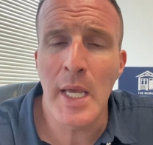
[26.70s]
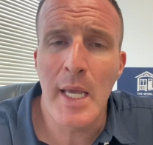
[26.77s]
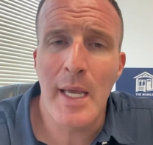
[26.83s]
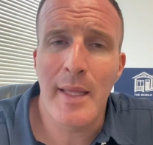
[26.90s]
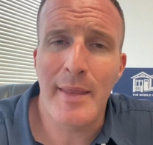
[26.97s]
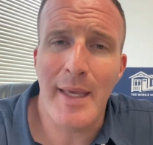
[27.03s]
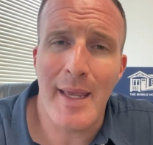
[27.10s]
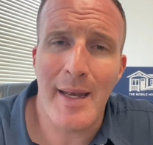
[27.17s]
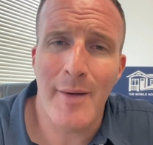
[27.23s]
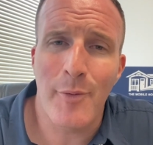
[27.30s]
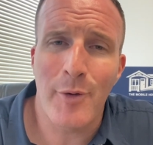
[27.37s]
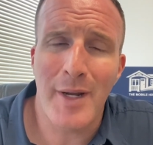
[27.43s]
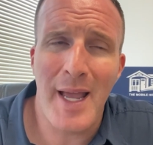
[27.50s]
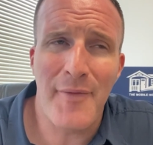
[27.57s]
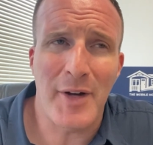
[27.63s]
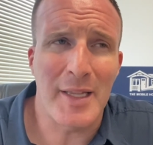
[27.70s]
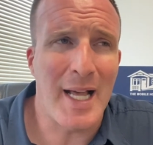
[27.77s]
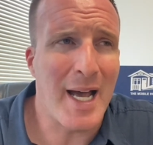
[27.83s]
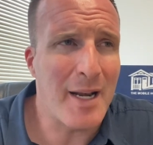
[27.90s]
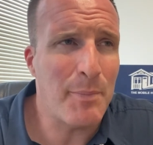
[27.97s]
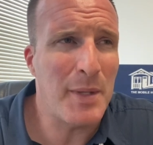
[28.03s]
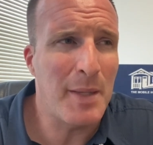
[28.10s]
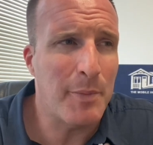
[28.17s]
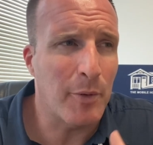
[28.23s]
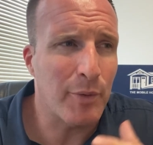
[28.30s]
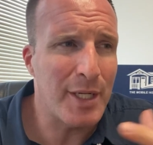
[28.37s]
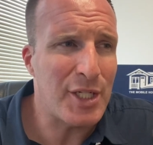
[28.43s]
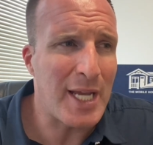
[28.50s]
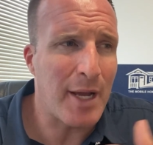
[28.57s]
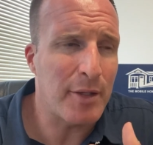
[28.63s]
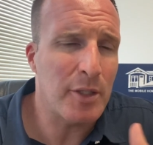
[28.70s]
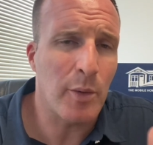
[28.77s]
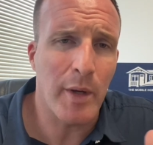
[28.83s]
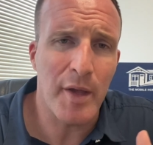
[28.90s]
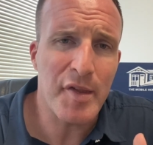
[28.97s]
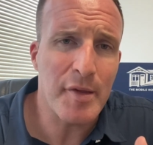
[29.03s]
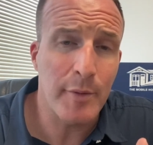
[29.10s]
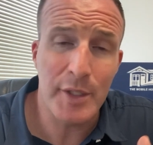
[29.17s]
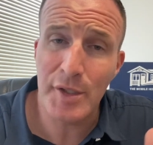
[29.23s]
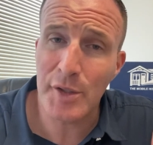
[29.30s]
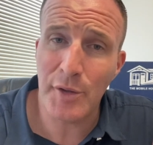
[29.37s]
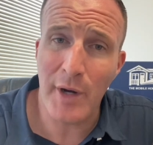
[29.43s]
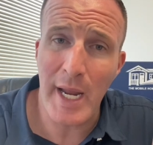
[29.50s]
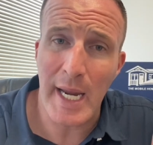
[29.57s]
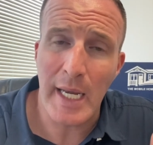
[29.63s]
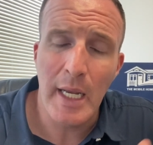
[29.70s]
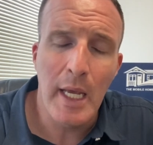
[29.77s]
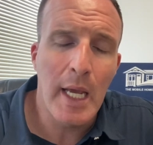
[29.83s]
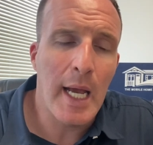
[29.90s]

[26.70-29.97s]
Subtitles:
Then we're having a lot of people reach out to us, which is great,